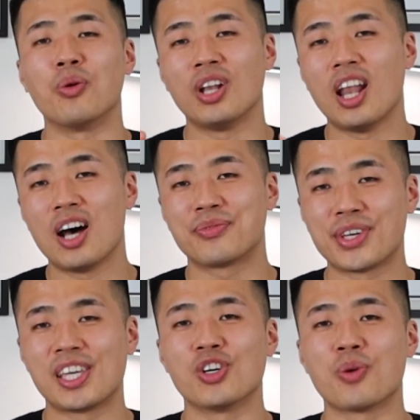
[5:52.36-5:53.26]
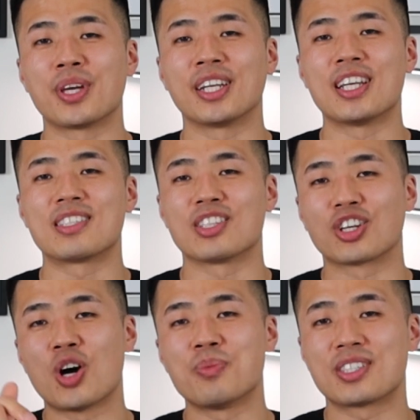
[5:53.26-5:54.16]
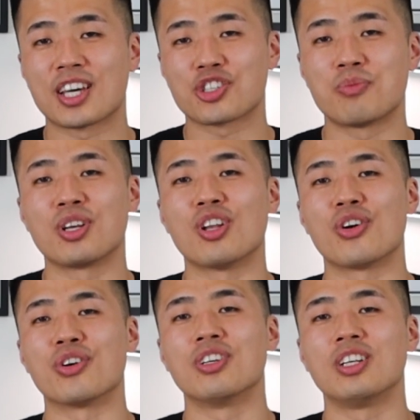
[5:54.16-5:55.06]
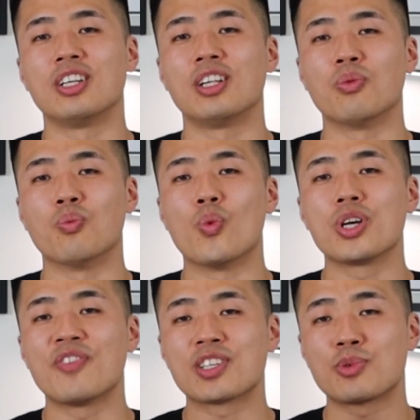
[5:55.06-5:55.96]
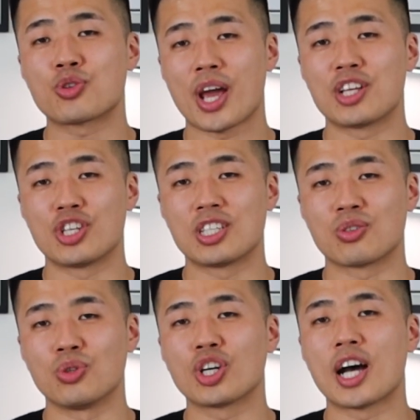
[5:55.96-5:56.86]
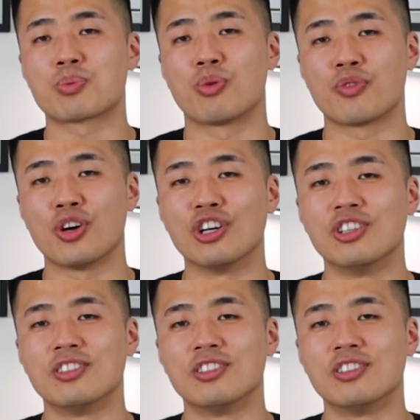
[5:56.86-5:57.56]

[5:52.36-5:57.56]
would love to hear your opinions in the comment section below. What investment strategies do you guys prefer?